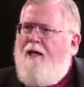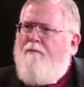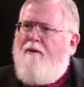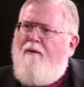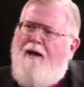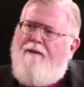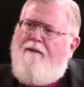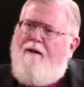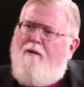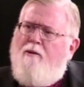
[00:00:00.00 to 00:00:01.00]
but rather
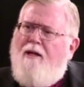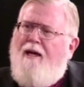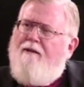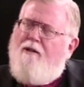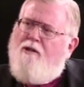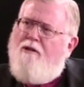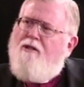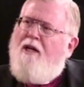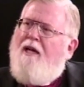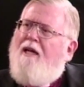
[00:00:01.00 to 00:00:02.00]
the Liberal Catholic
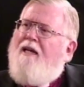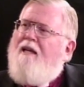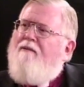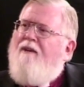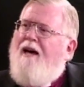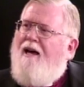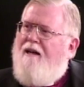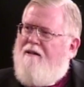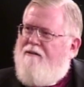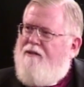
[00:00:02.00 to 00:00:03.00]
Church
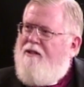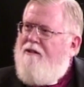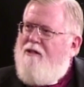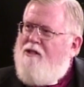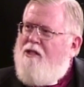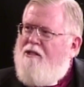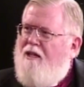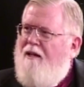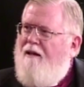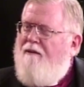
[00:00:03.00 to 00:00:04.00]
evolved just as
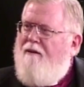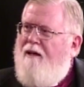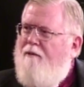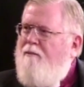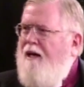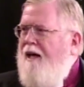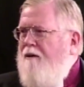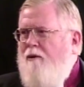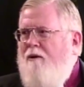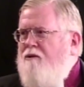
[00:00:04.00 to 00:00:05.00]
a
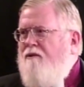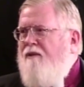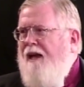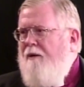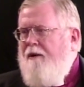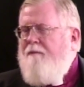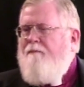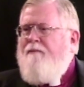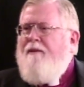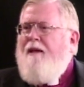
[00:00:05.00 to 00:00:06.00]
plant grows a flower.
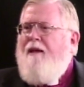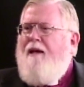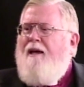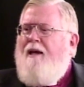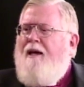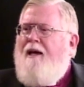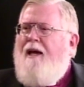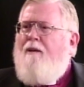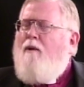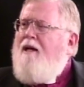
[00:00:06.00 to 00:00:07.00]

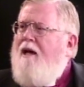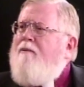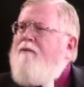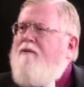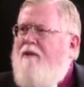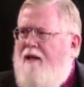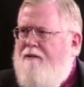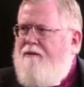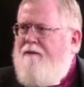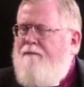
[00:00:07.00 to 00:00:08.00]
And what happened was
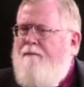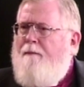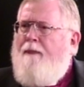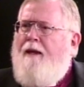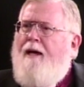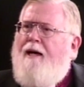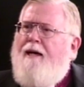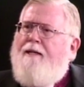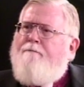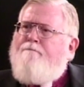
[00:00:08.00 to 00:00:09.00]
this.
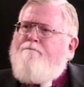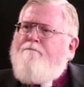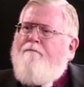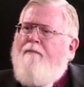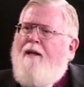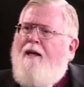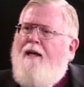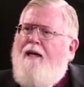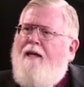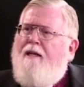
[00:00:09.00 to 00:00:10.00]
In
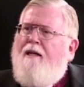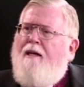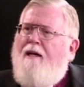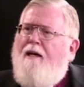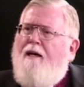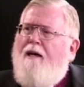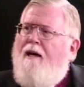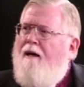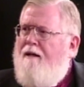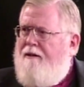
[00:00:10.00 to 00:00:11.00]

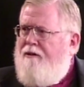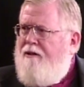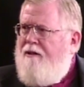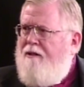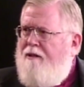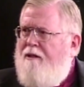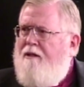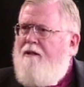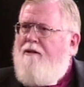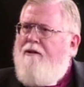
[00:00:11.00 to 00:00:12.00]
Holland,
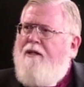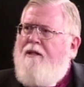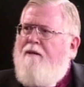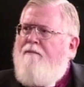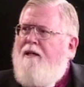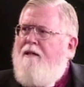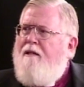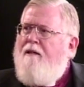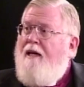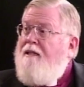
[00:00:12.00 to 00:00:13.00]
during the
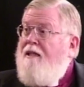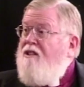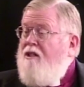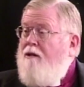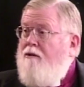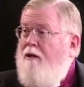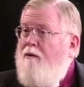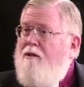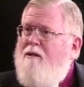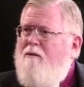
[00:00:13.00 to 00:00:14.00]
mid-19th century,
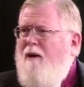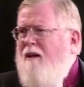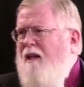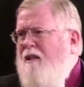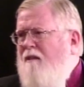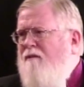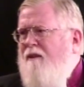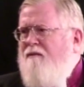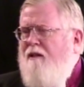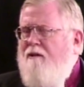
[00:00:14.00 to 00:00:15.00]
which is around
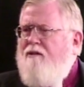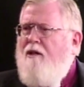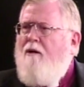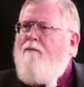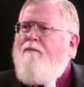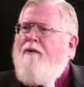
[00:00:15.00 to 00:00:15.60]
1850 or so,